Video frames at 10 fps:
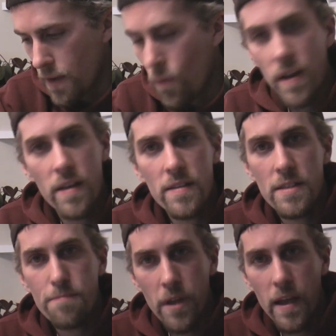I want to
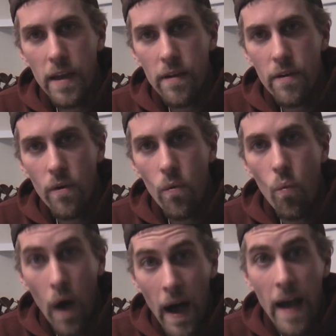explain
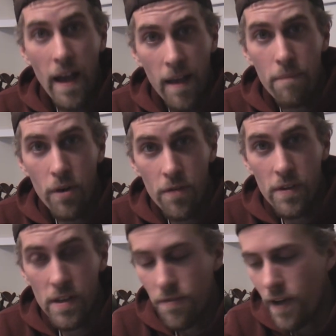why I am
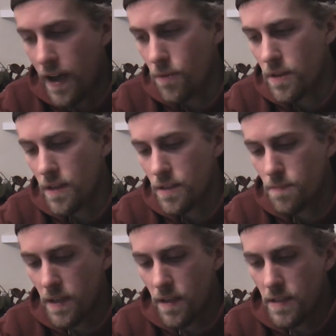perfectly fine with this
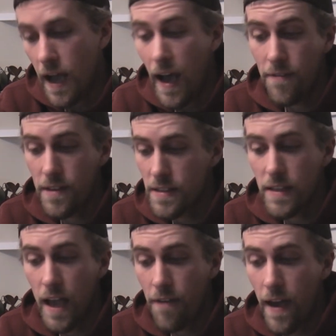because
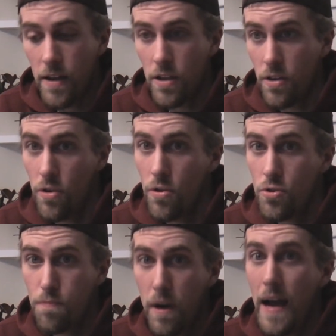obviously I've had a
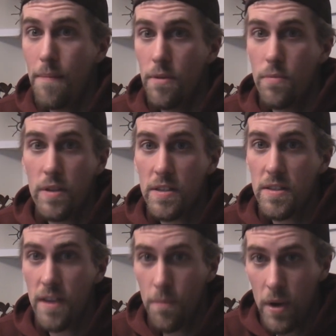huge problem with
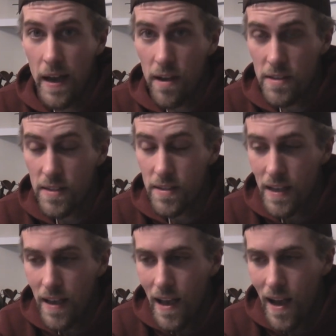someone else
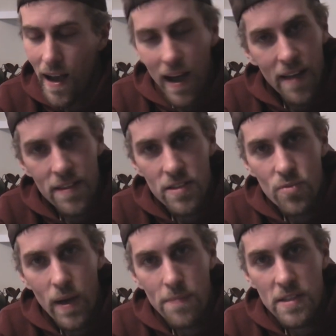on
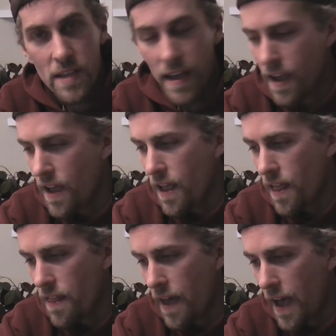this website
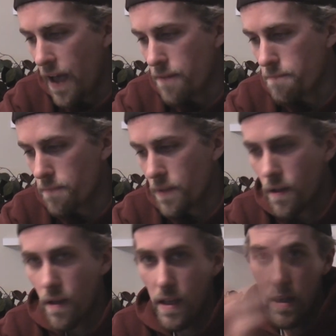that
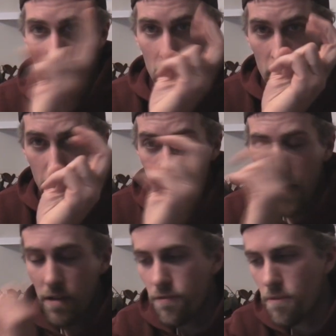
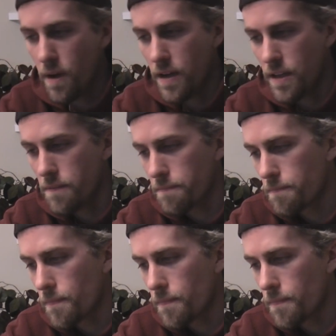e-begged for money